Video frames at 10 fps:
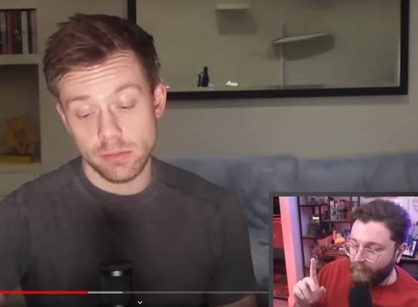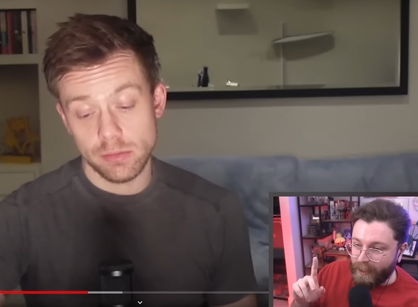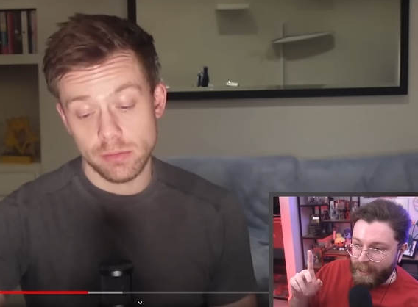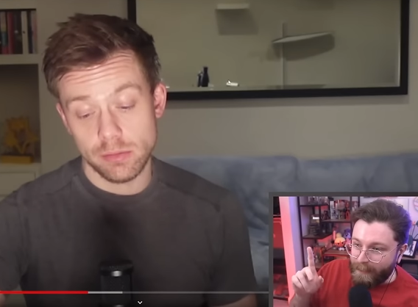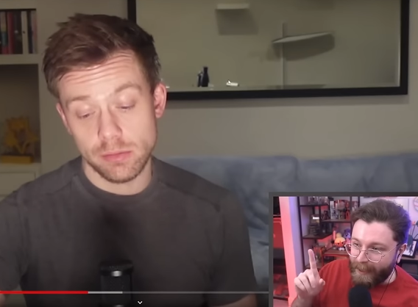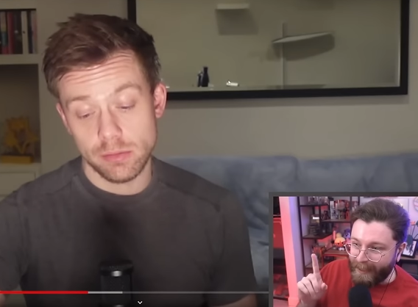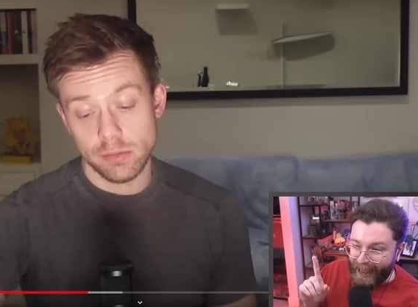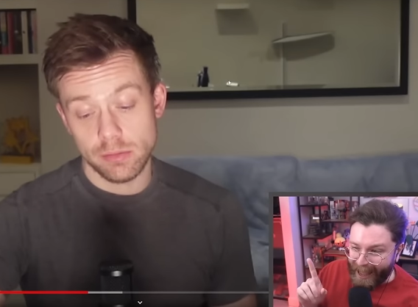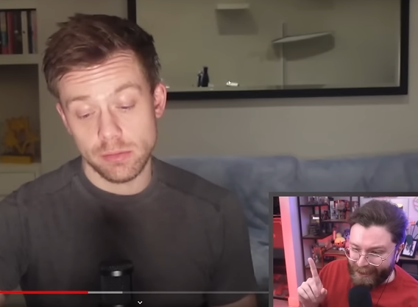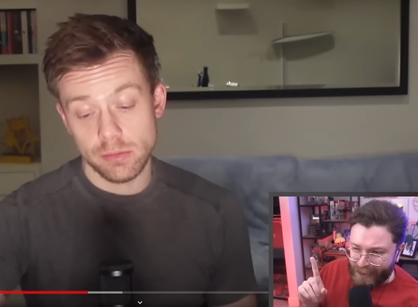Speaker 1: He might
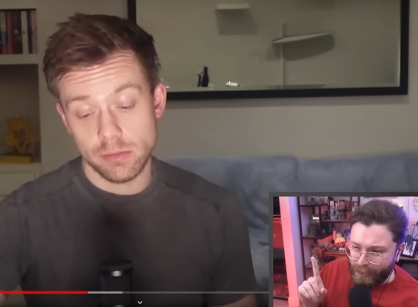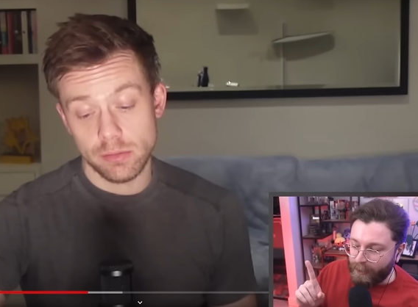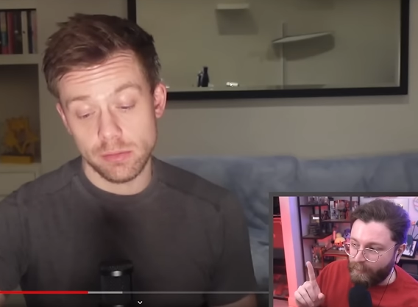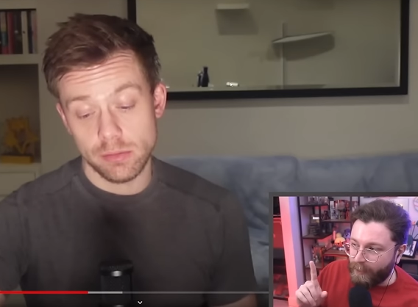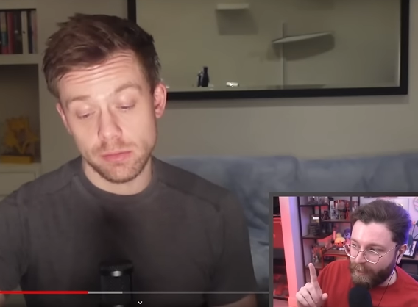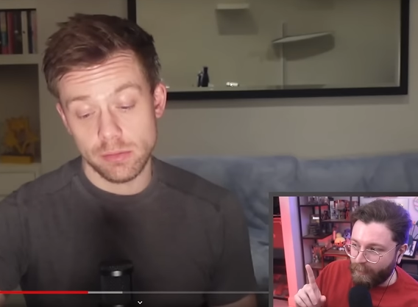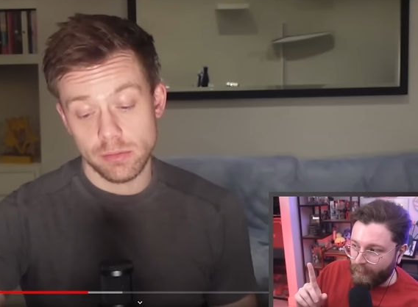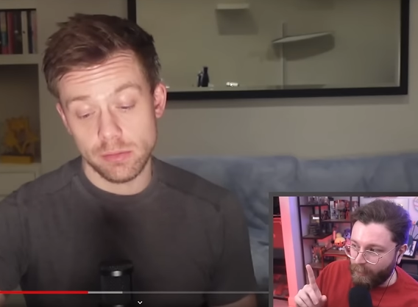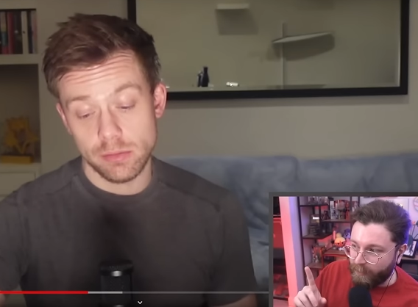actually be the most